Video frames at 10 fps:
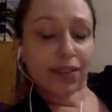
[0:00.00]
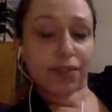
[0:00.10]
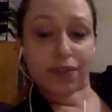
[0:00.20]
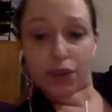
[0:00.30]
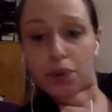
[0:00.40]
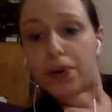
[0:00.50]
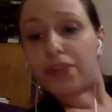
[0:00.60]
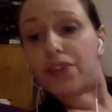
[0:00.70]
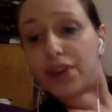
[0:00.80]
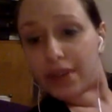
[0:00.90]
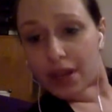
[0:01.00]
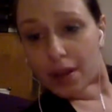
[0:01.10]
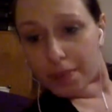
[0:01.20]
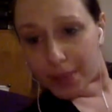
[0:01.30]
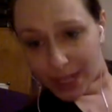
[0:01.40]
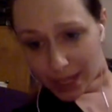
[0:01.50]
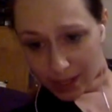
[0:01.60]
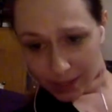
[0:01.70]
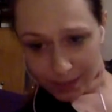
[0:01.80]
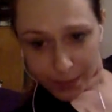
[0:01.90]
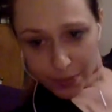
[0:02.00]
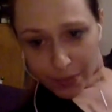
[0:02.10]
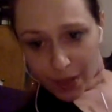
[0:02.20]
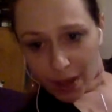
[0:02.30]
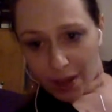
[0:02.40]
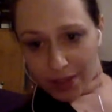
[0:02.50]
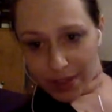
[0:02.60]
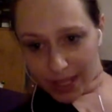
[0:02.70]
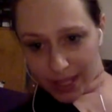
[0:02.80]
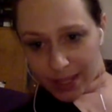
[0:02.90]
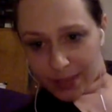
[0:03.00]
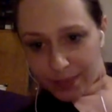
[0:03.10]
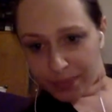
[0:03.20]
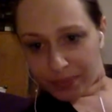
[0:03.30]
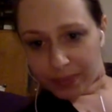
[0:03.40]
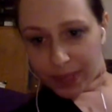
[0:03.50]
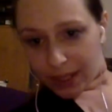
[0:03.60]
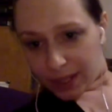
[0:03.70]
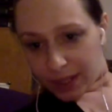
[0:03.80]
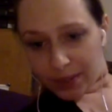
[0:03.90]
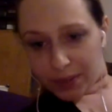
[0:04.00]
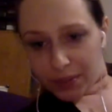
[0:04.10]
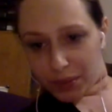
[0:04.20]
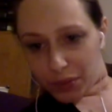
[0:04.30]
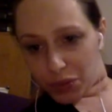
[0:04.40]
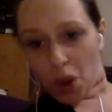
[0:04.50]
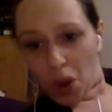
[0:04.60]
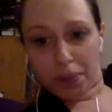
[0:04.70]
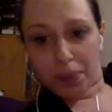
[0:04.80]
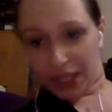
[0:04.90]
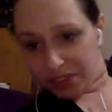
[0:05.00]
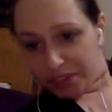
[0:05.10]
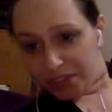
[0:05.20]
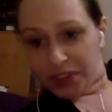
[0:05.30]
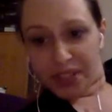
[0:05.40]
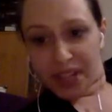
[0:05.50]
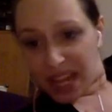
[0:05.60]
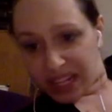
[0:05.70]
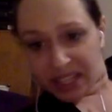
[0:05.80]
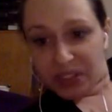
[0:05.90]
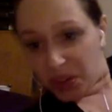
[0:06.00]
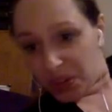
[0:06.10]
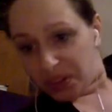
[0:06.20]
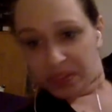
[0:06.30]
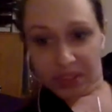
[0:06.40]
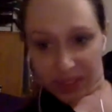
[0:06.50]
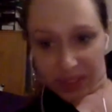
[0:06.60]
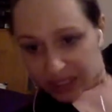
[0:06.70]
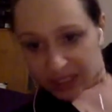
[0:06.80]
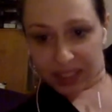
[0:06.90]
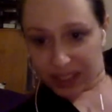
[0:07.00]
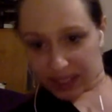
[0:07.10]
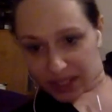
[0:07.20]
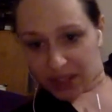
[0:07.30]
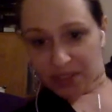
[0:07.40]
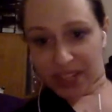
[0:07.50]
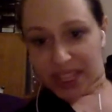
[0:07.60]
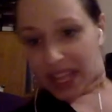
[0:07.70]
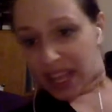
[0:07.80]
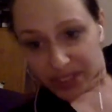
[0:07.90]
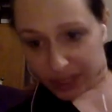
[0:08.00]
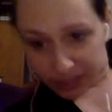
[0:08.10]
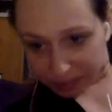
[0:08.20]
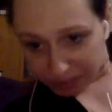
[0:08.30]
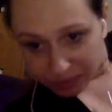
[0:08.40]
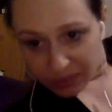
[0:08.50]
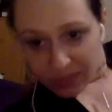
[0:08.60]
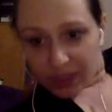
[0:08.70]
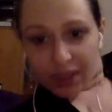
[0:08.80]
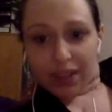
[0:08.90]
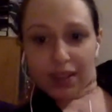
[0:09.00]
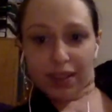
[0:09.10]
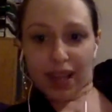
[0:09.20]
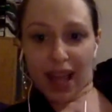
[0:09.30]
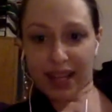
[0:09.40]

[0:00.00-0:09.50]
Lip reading: if you prefer the company of this Tomlingford, Eddington, the whatever, and